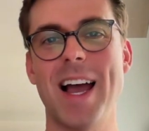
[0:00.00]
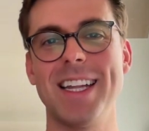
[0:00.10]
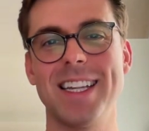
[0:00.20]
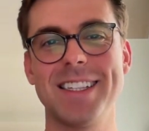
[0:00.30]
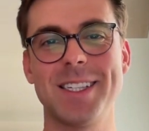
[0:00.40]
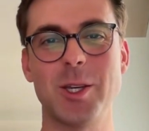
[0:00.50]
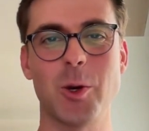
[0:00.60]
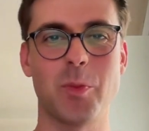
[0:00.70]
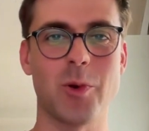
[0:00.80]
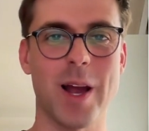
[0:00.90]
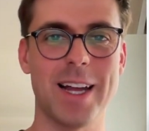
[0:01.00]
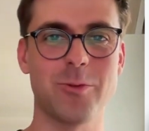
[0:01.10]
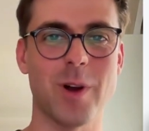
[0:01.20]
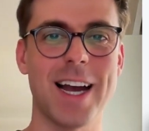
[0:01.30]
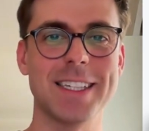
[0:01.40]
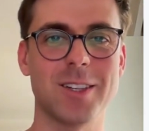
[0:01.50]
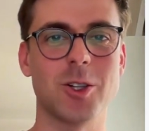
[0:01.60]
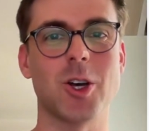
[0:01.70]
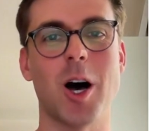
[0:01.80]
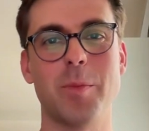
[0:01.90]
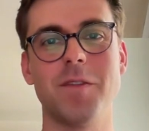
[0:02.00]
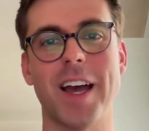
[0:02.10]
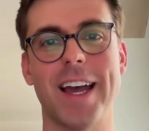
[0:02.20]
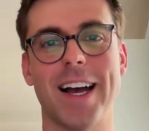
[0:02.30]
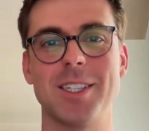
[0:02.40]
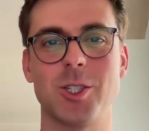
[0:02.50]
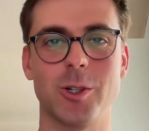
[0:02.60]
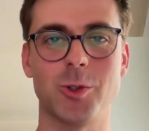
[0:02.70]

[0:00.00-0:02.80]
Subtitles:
and let's see your brand rise at the top of AI search